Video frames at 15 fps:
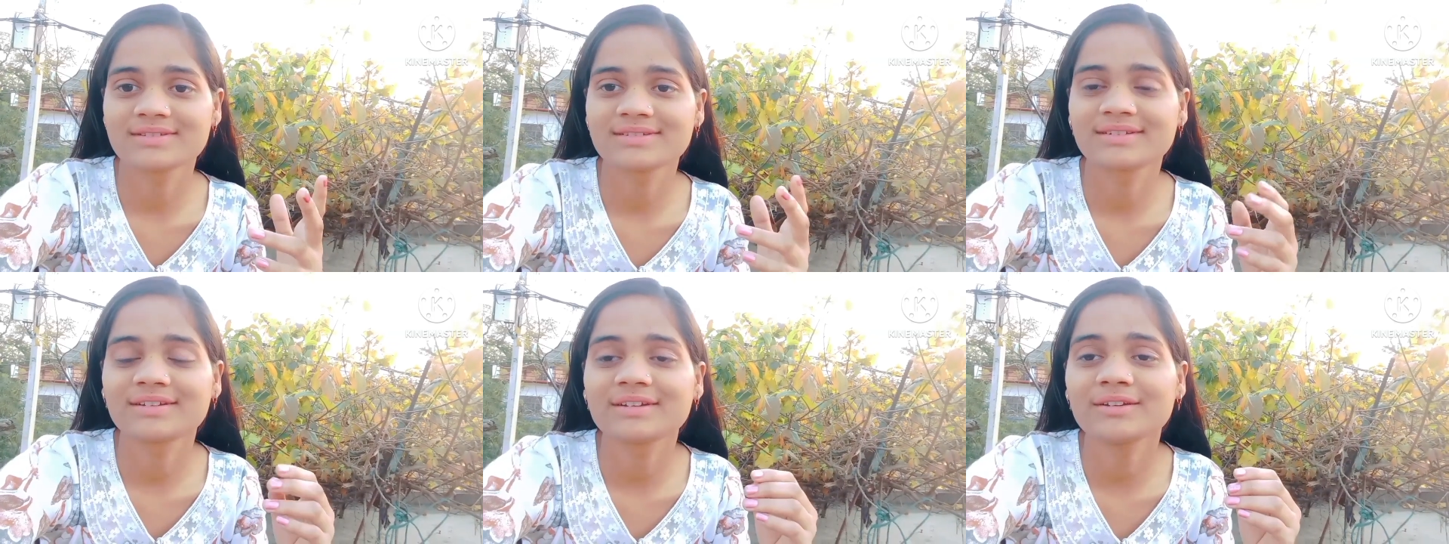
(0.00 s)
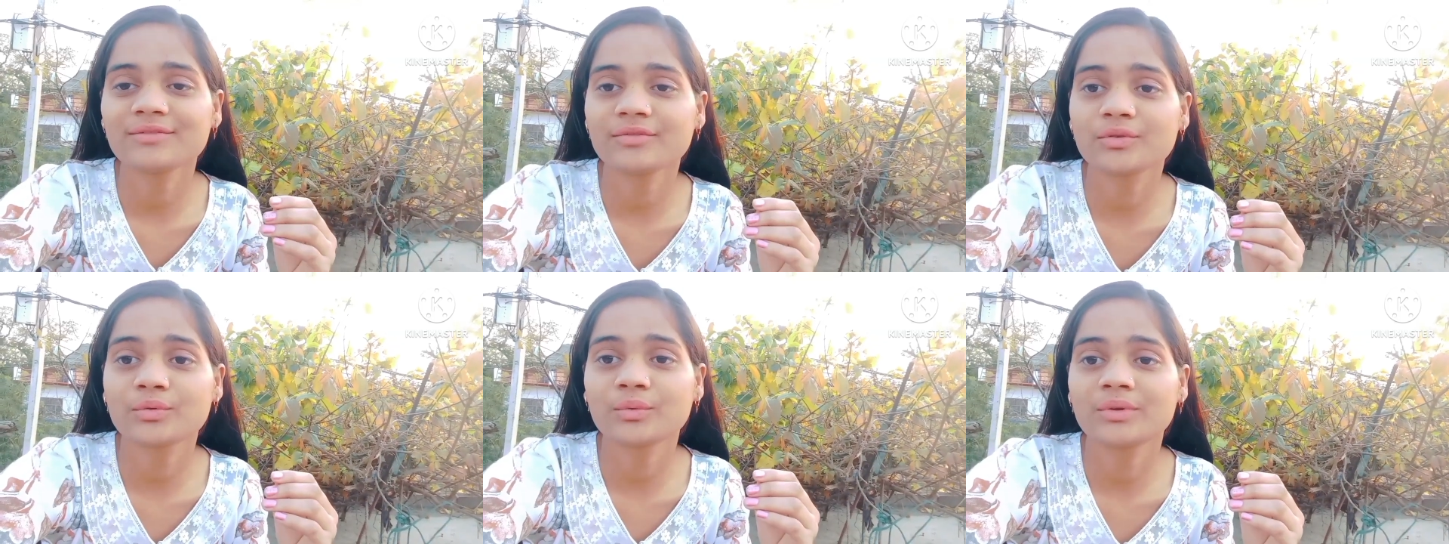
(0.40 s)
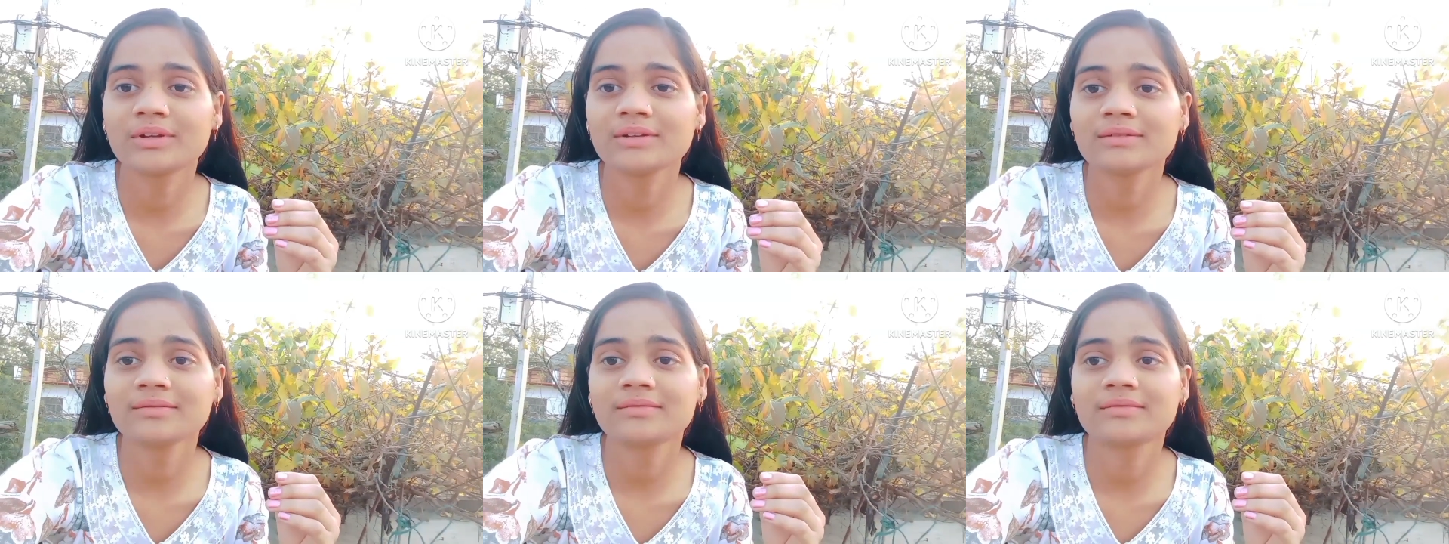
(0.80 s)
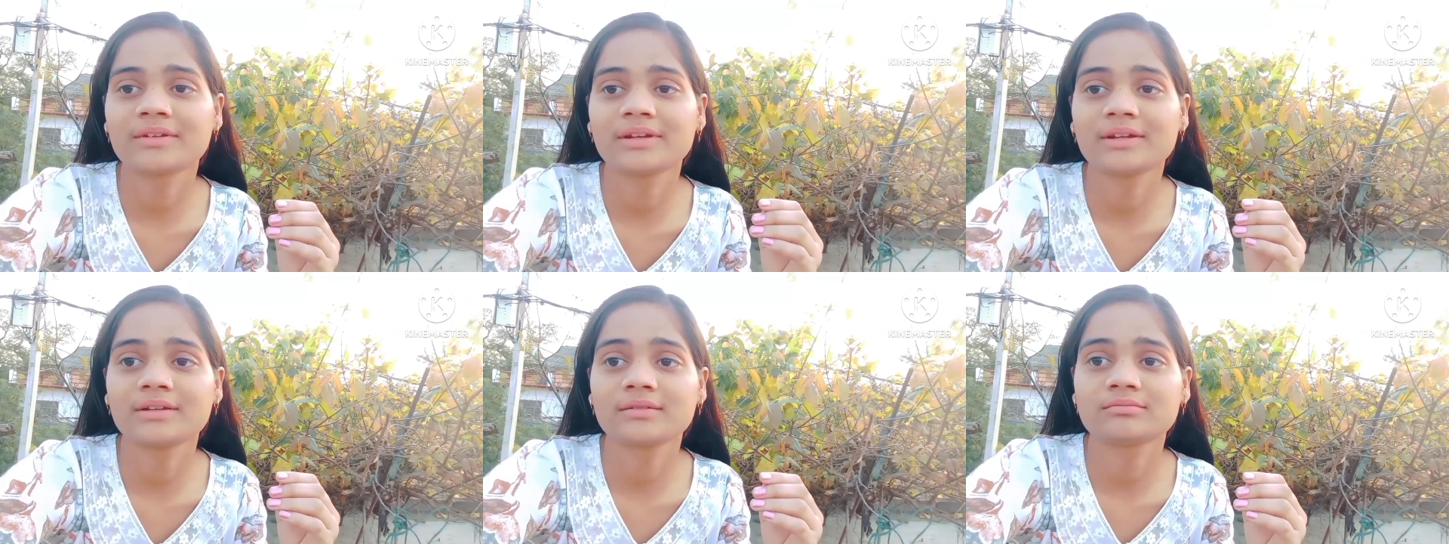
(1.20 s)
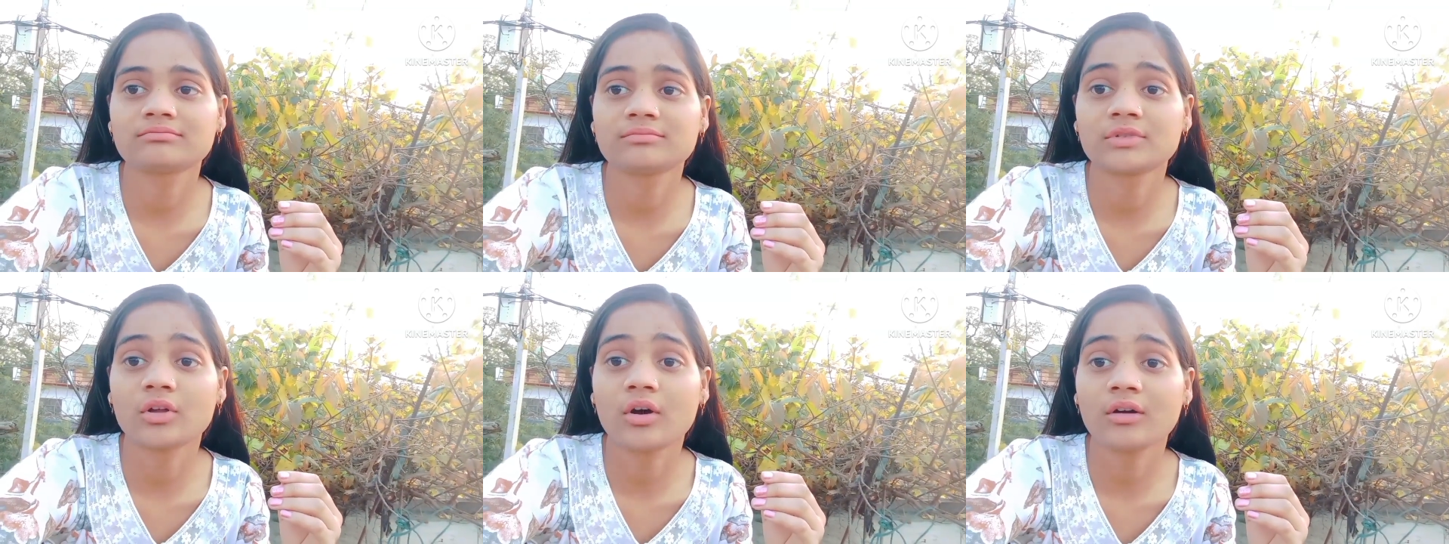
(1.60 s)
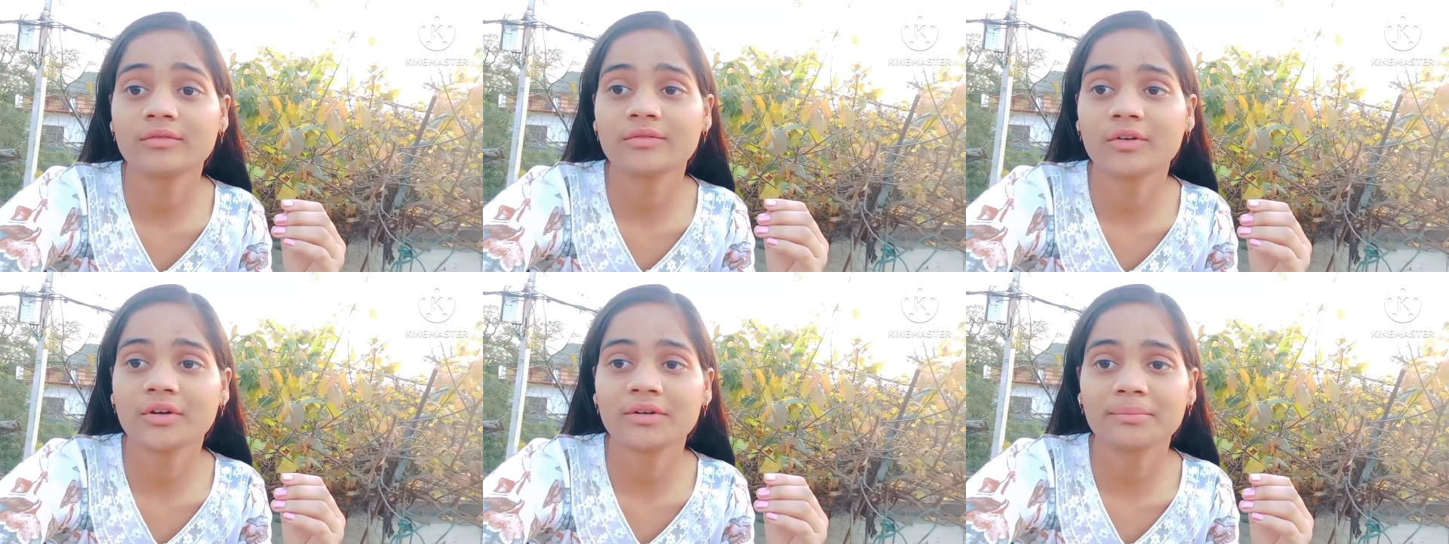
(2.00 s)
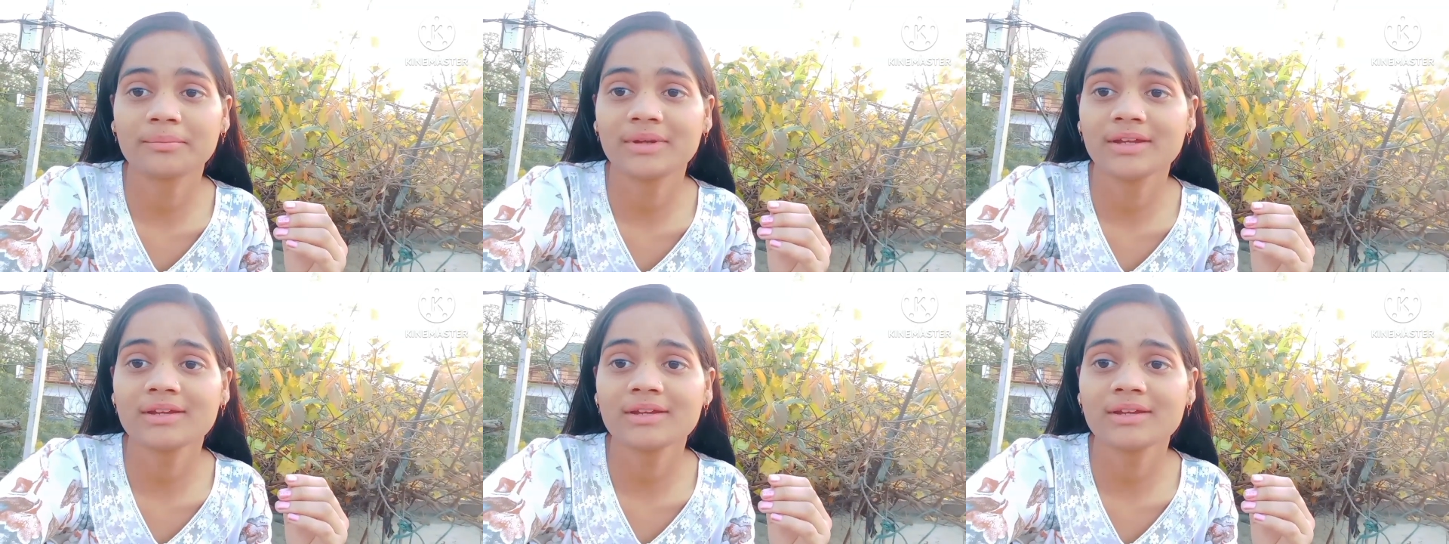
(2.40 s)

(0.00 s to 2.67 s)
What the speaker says: If you will feel laugh at me,